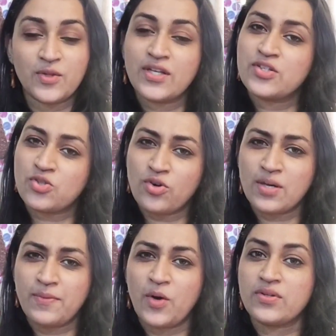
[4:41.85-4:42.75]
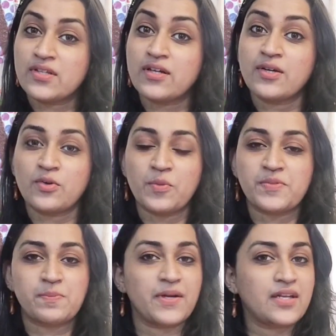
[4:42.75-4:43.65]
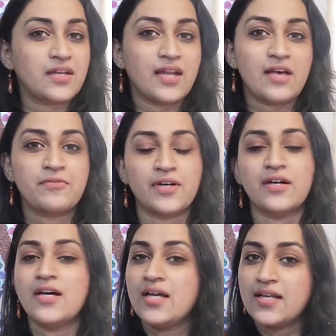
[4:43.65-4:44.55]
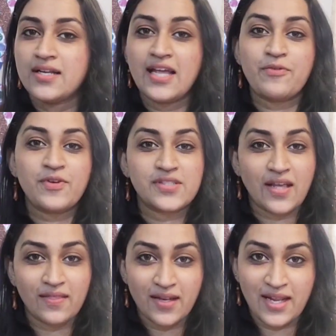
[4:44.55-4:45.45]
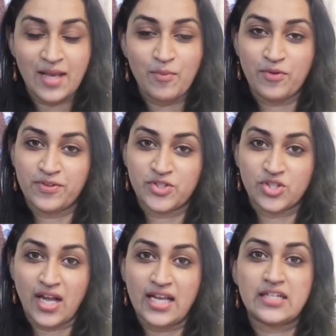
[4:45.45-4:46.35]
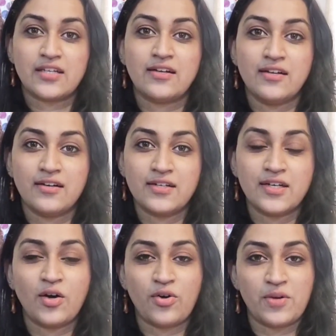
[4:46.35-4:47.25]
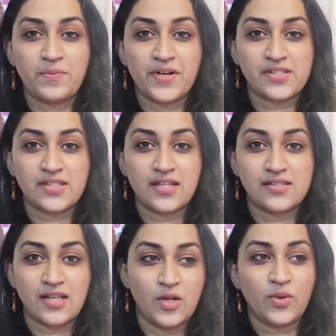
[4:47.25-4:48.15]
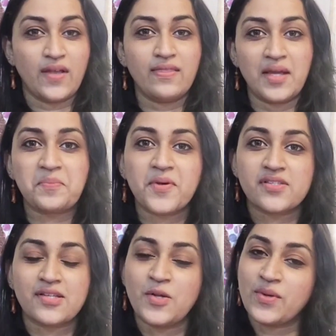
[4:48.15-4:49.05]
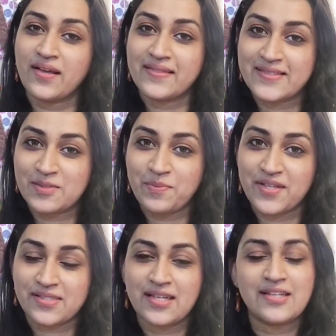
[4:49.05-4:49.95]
You can talk about the groups, but never take the name of a child, a learner, or a person and say, look at that person, look at this person.